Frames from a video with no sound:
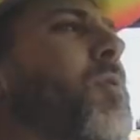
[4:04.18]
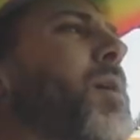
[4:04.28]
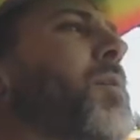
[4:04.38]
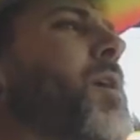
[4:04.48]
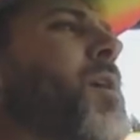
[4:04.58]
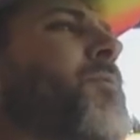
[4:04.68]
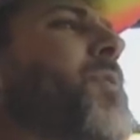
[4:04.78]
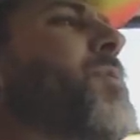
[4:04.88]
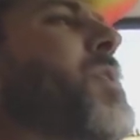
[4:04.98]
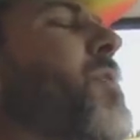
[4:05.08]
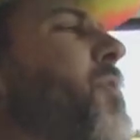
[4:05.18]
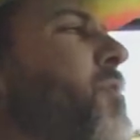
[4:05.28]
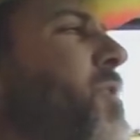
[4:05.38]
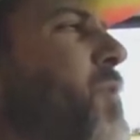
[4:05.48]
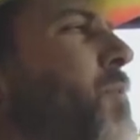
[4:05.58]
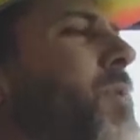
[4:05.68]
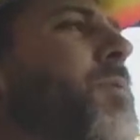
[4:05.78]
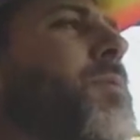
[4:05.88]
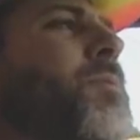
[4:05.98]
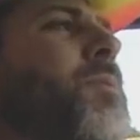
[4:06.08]
I can take off even in third if we want
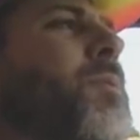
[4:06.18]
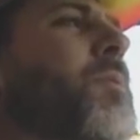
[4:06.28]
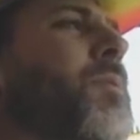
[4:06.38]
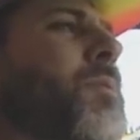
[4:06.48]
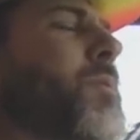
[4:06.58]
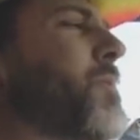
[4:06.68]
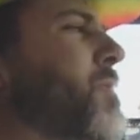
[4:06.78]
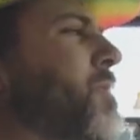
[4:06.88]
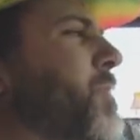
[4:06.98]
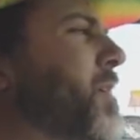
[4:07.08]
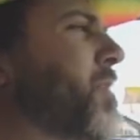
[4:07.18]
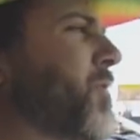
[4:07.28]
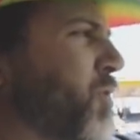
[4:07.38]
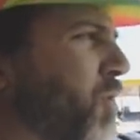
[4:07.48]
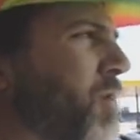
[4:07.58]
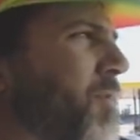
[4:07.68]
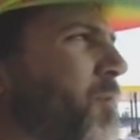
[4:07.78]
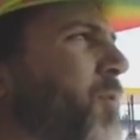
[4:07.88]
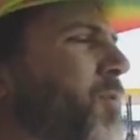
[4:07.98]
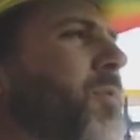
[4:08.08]
to, because of the torque of the
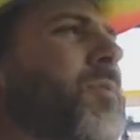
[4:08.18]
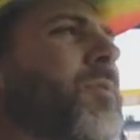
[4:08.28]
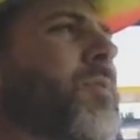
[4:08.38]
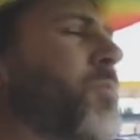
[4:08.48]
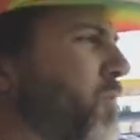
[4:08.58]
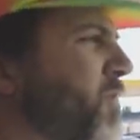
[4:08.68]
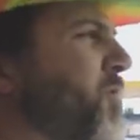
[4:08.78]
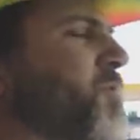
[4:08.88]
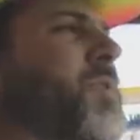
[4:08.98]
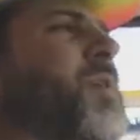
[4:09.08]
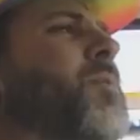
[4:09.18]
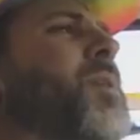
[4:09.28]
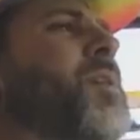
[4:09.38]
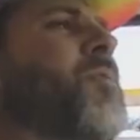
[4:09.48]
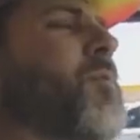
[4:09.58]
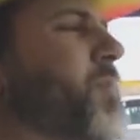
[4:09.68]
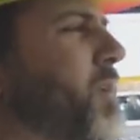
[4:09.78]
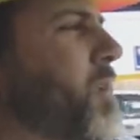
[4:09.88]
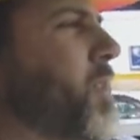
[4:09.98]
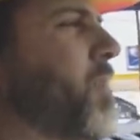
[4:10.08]
motor. We're in third gear right now from a
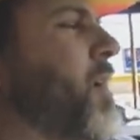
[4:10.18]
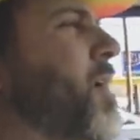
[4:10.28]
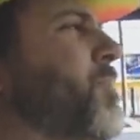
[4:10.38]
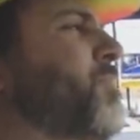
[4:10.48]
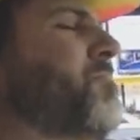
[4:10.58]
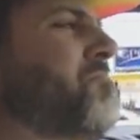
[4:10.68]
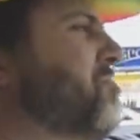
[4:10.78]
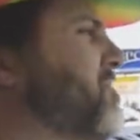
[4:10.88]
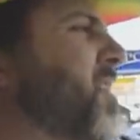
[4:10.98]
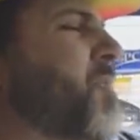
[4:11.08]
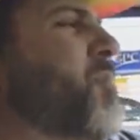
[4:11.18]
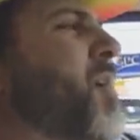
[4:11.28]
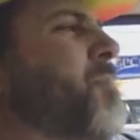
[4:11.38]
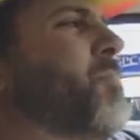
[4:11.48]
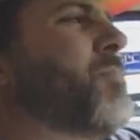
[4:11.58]
dead stop. It's not a problem.